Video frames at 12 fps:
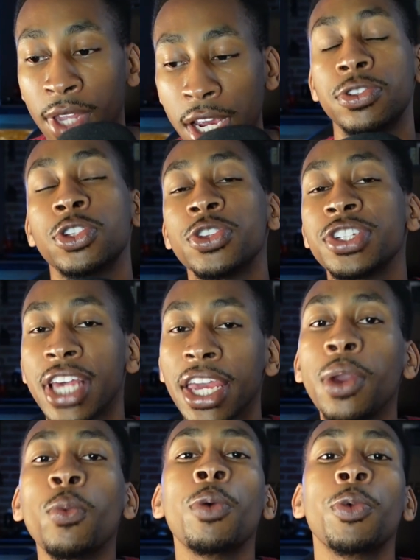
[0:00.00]
So the
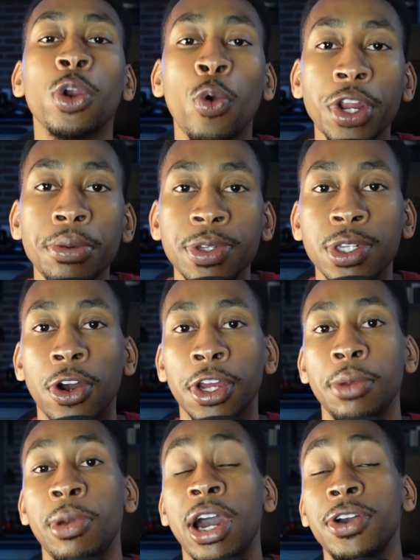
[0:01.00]
second one we're going to be
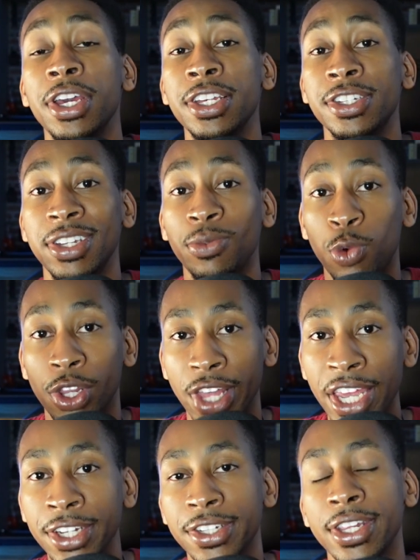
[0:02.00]
talking about is
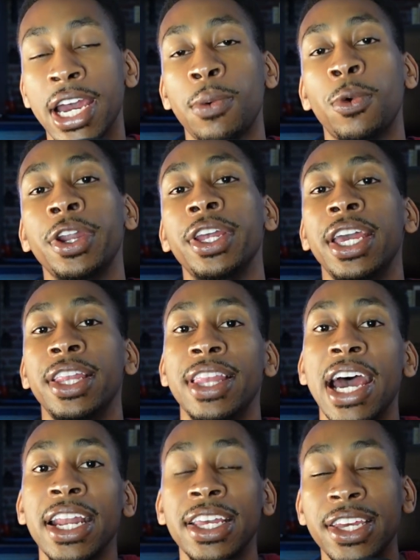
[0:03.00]
related to that one, and
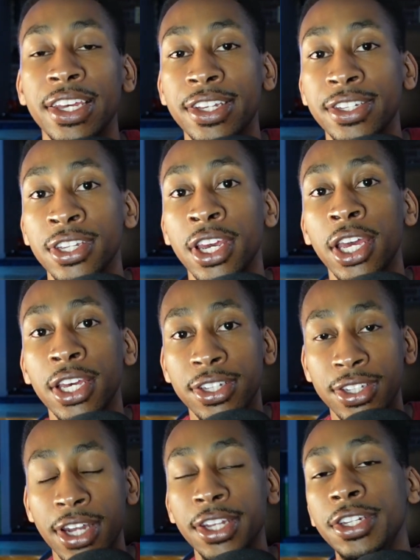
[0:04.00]
that is
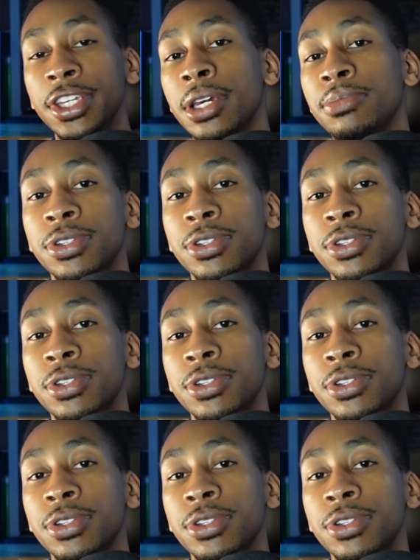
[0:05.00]
sending DMs.